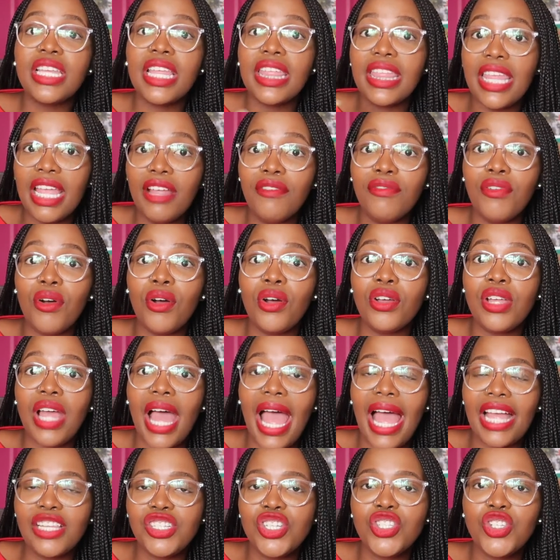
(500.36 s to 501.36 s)
thing for
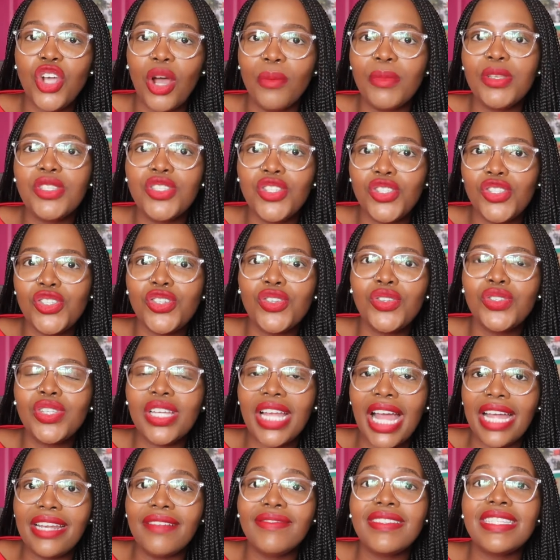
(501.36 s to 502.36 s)
Angie Thomas to do, to
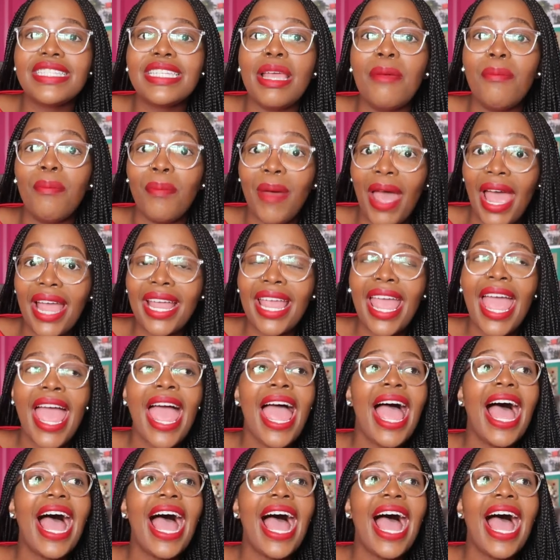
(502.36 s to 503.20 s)
kind of step back.